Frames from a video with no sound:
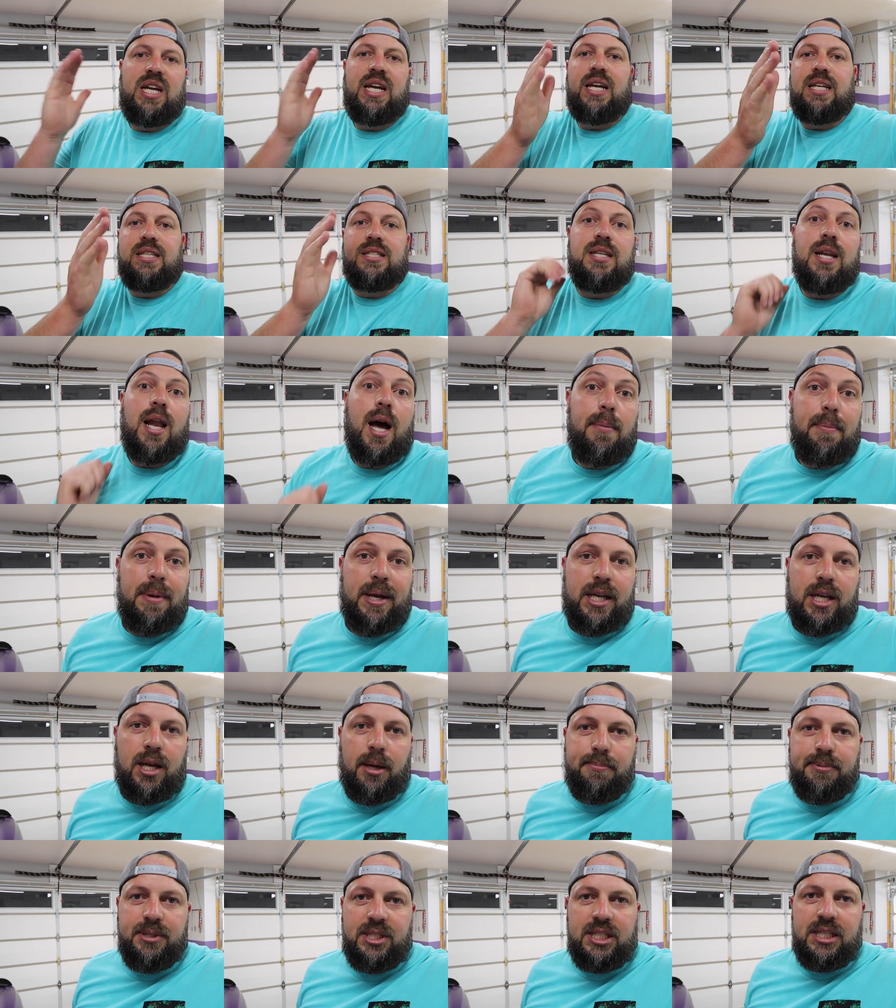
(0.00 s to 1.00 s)
It's not my
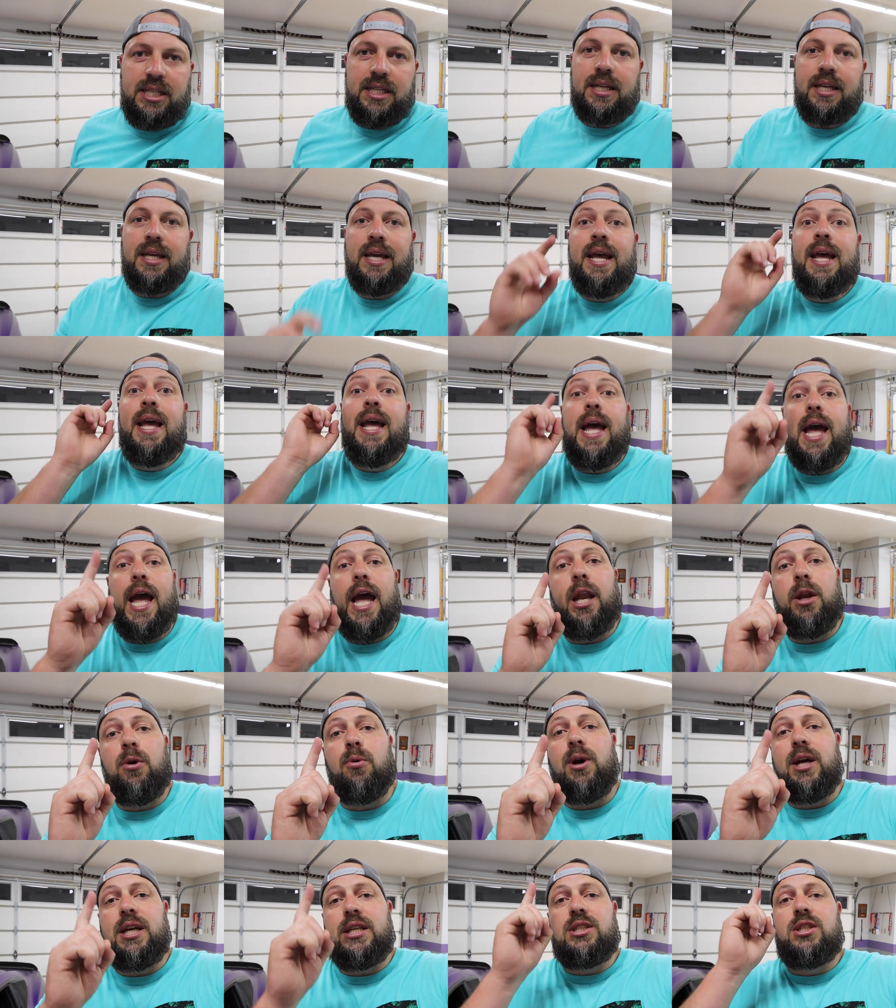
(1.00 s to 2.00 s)
cup of tea.
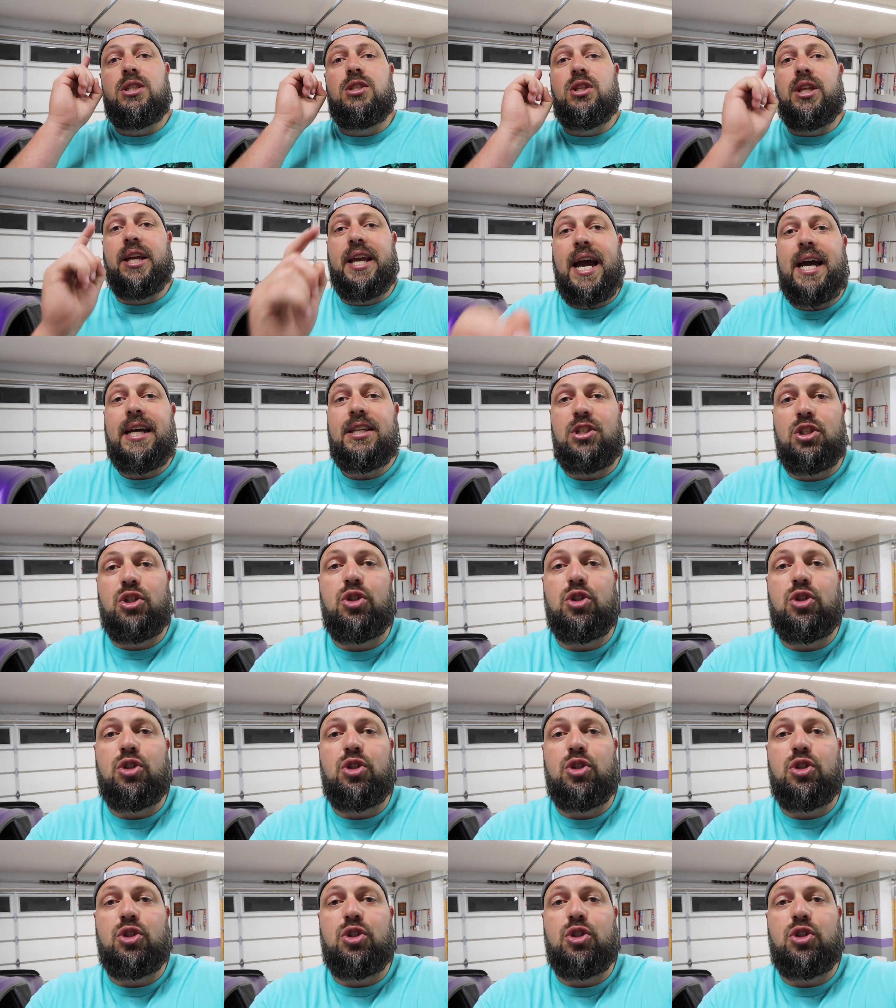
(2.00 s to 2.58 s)
Anyways, the guys